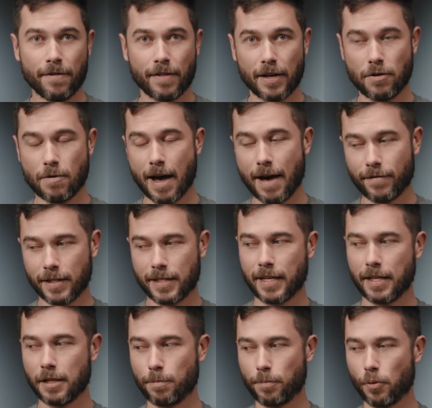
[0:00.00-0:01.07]
that you haven't
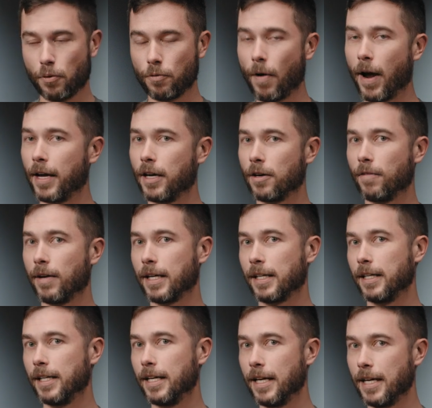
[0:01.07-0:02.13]
set the baud rate
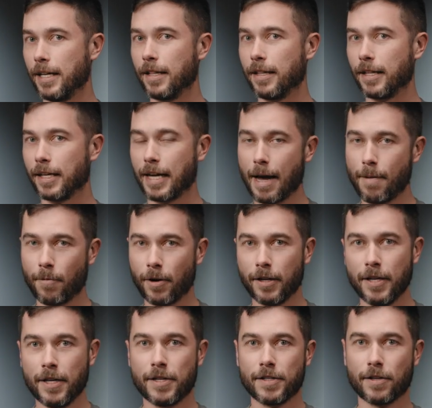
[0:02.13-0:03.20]
correctly in the camera,
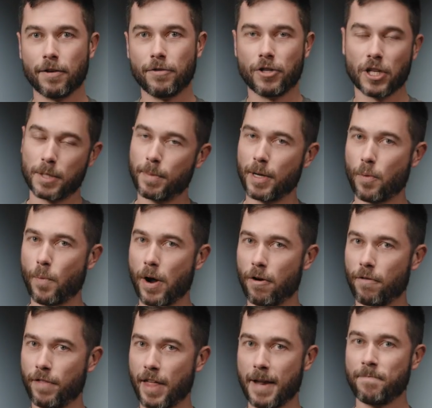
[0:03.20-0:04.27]
so just be aware
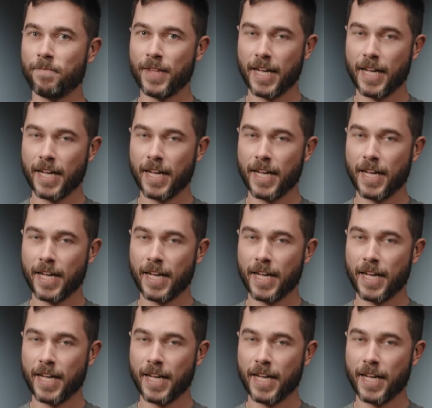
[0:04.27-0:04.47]
of that.